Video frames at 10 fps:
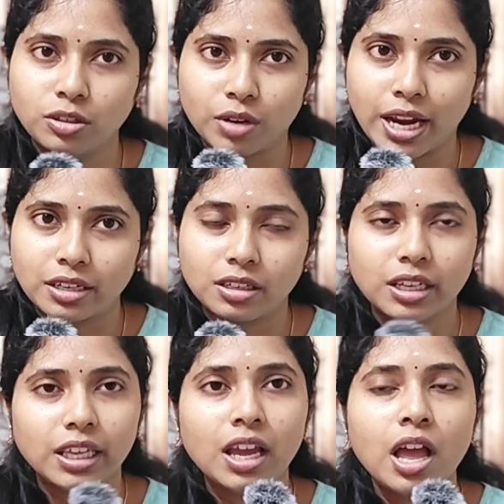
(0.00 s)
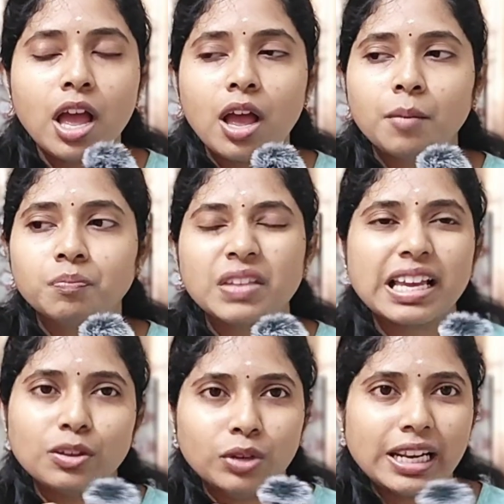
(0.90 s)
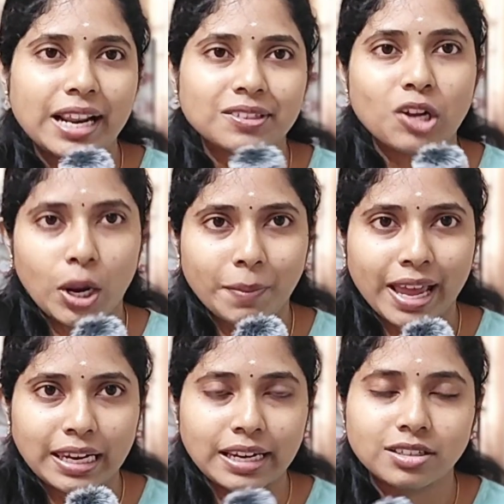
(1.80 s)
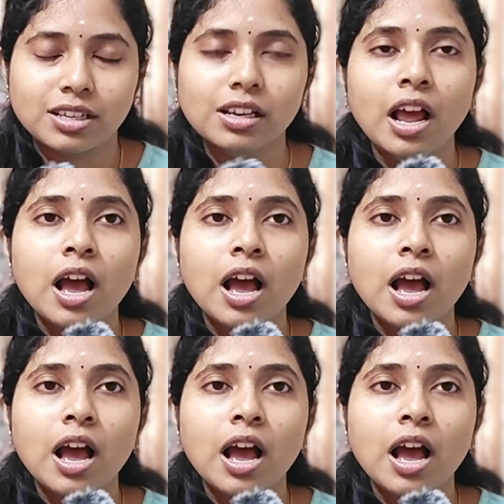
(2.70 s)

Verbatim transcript: unitedly, unilateral or bilateral.